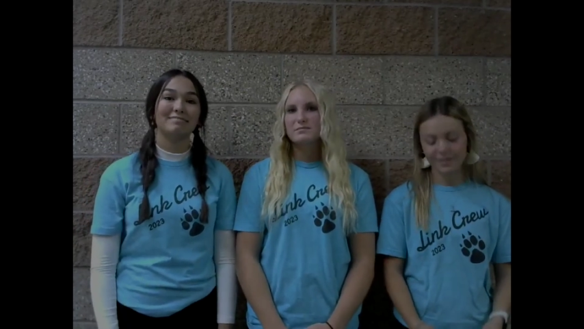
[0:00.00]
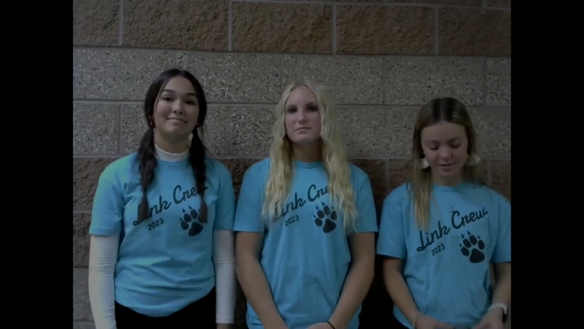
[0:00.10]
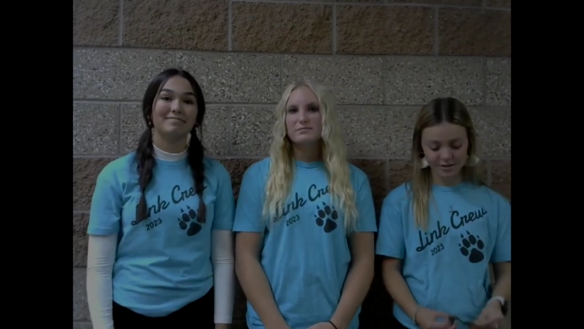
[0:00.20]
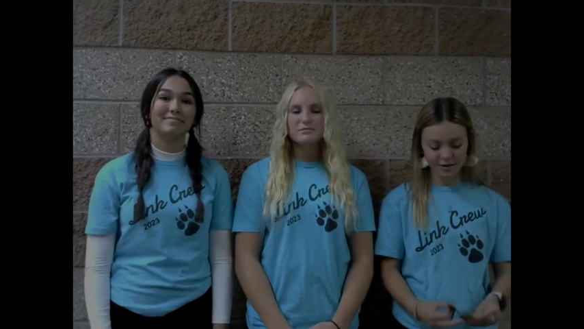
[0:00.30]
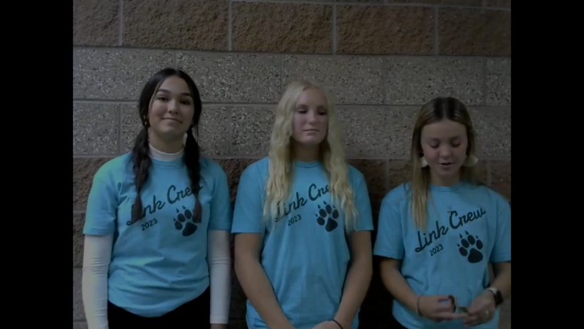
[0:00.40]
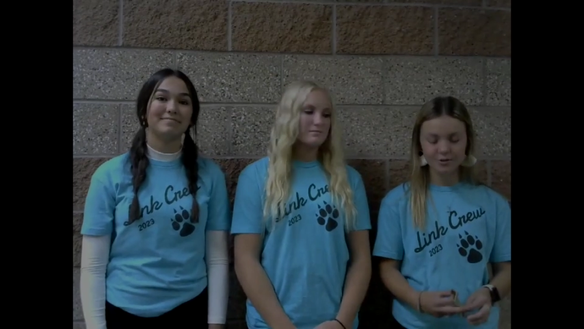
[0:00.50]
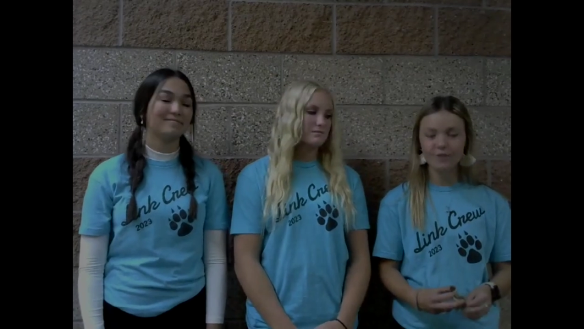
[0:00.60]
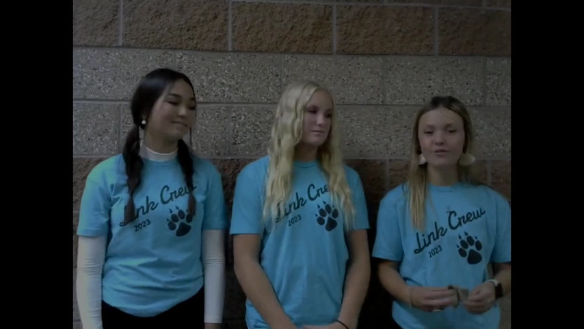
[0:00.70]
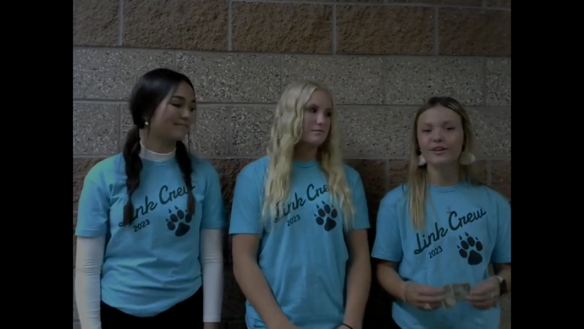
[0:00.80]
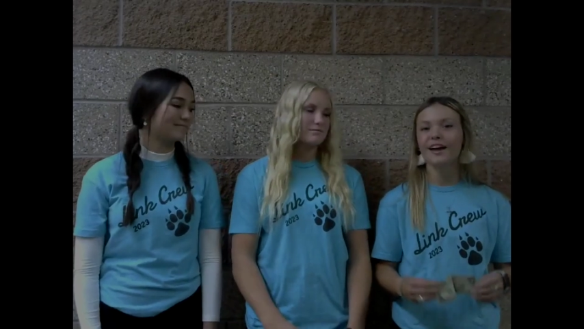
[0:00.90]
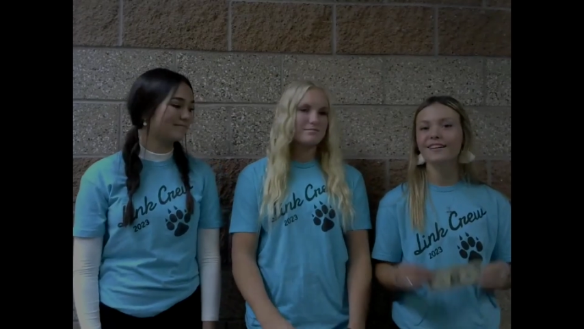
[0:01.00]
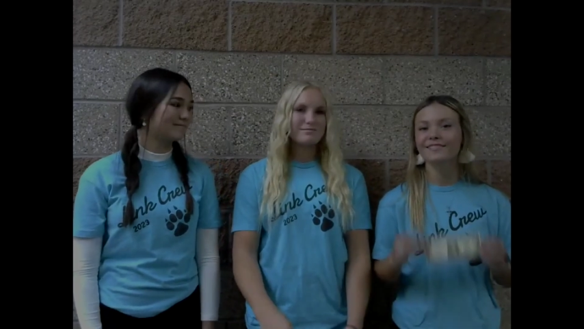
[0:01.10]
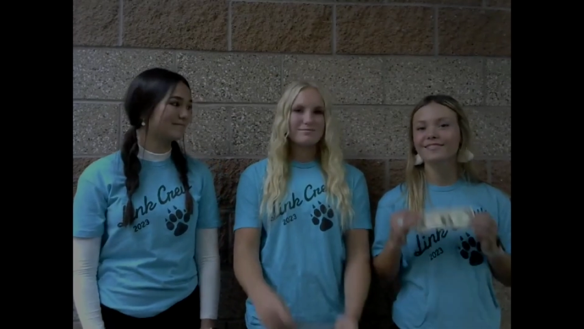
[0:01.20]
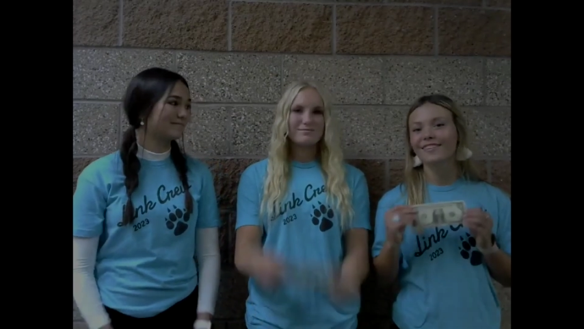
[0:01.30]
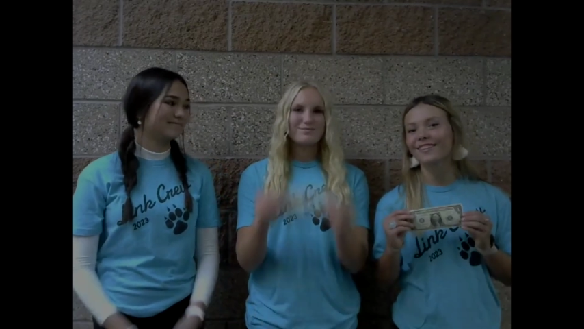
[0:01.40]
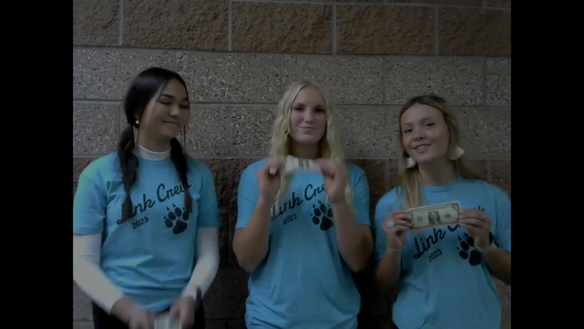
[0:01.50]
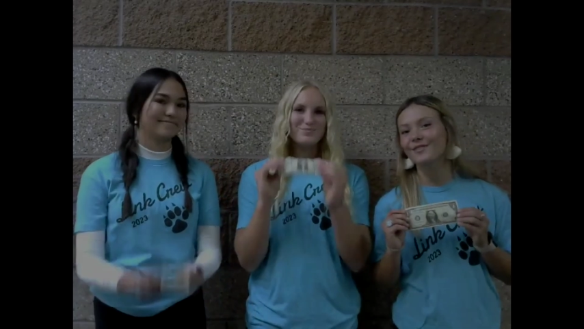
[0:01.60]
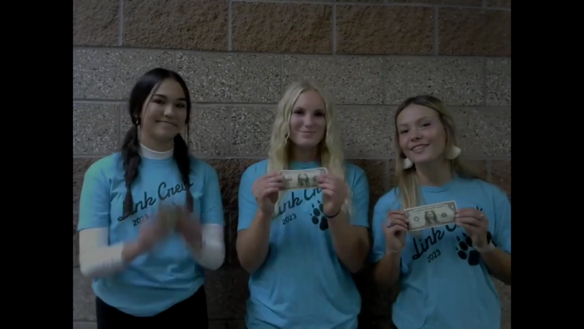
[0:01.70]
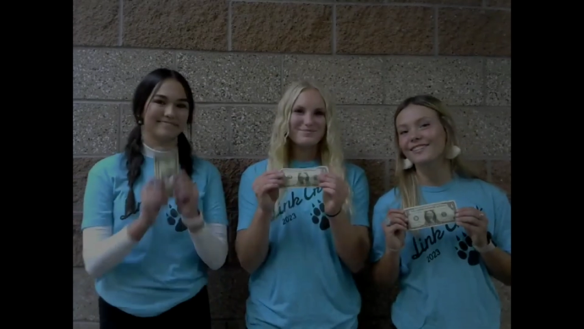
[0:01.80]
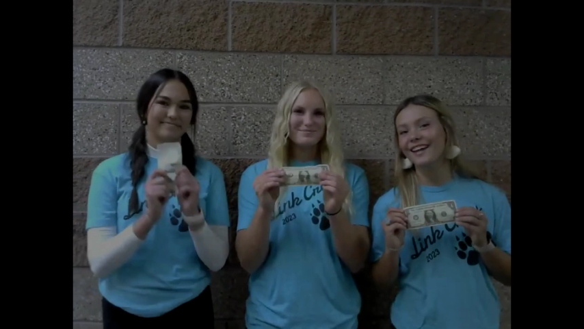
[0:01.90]
Speaker 1: So don't forget, this
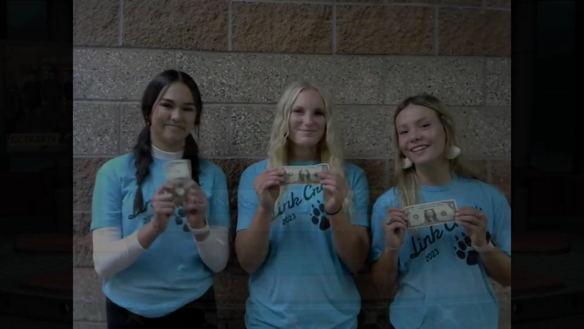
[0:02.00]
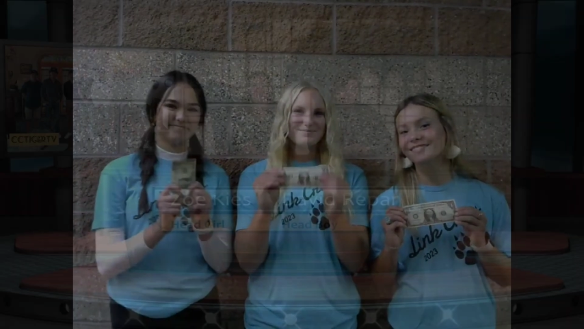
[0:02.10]
Wednesday.